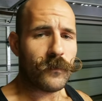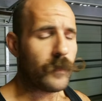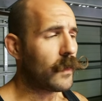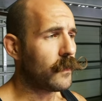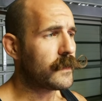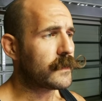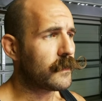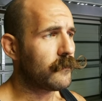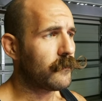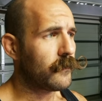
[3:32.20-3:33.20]
to be
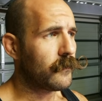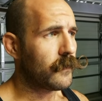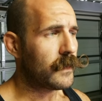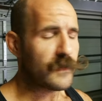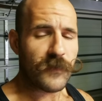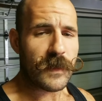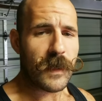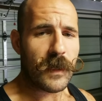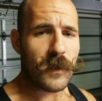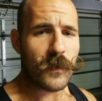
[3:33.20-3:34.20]
honest, it's funny
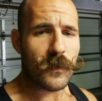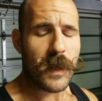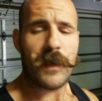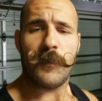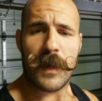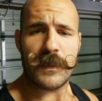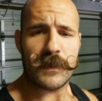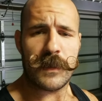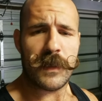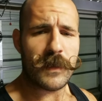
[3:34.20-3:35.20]
how Adam
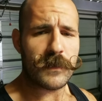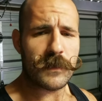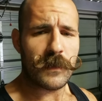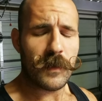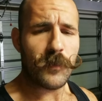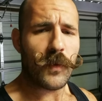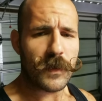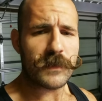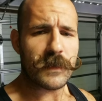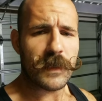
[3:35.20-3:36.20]
Mizner has brought
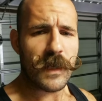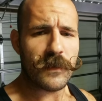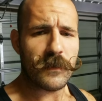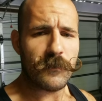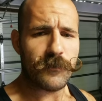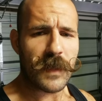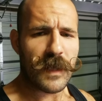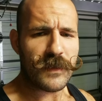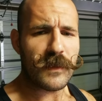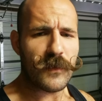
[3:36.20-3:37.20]
us together,
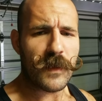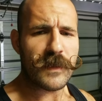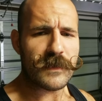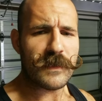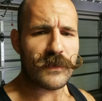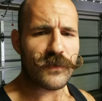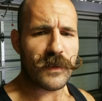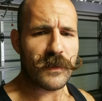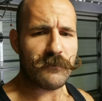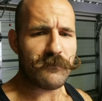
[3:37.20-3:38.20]
and I think you guys need to
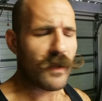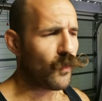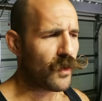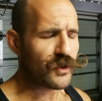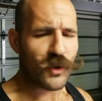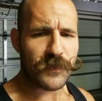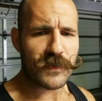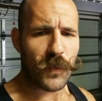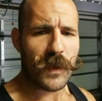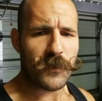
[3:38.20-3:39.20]
try a workshop
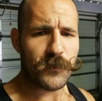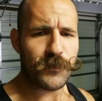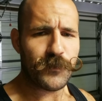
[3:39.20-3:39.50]
as well.